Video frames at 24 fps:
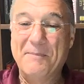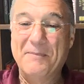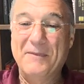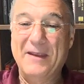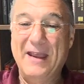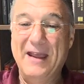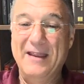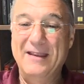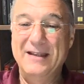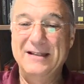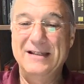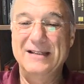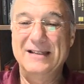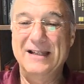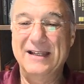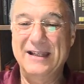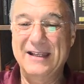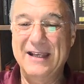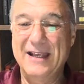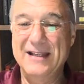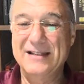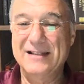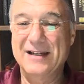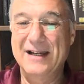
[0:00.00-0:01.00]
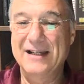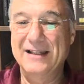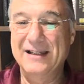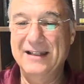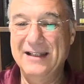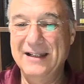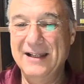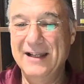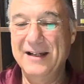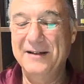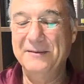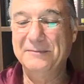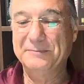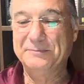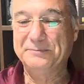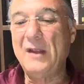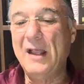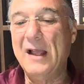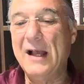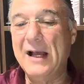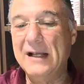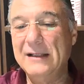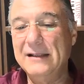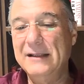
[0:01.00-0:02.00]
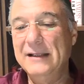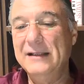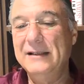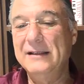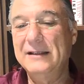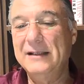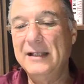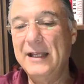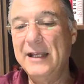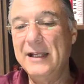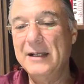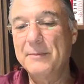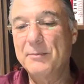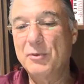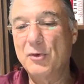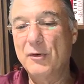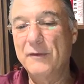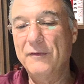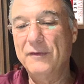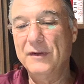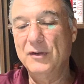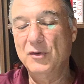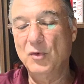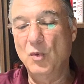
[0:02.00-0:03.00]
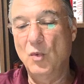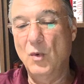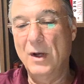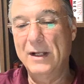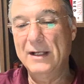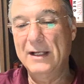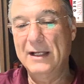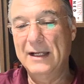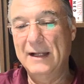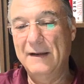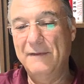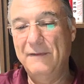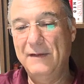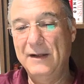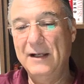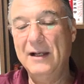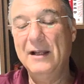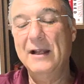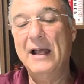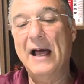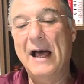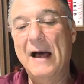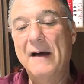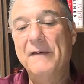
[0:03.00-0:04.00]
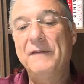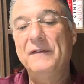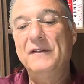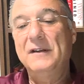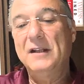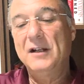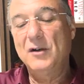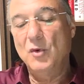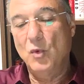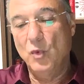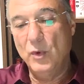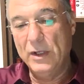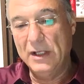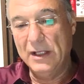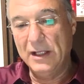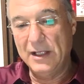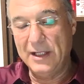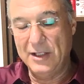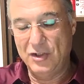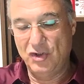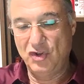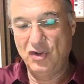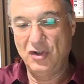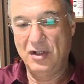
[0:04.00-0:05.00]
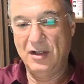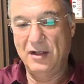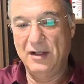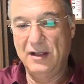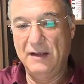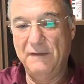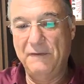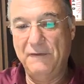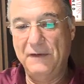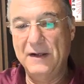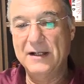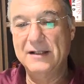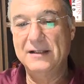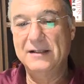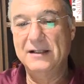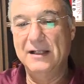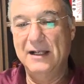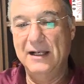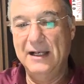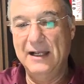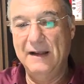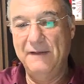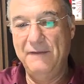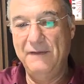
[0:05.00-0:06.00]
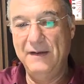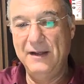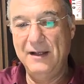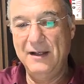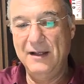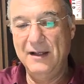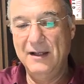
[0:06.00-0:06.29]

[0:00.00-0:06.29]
And this is the case right here at the take profit 1 level. After we reach the first level,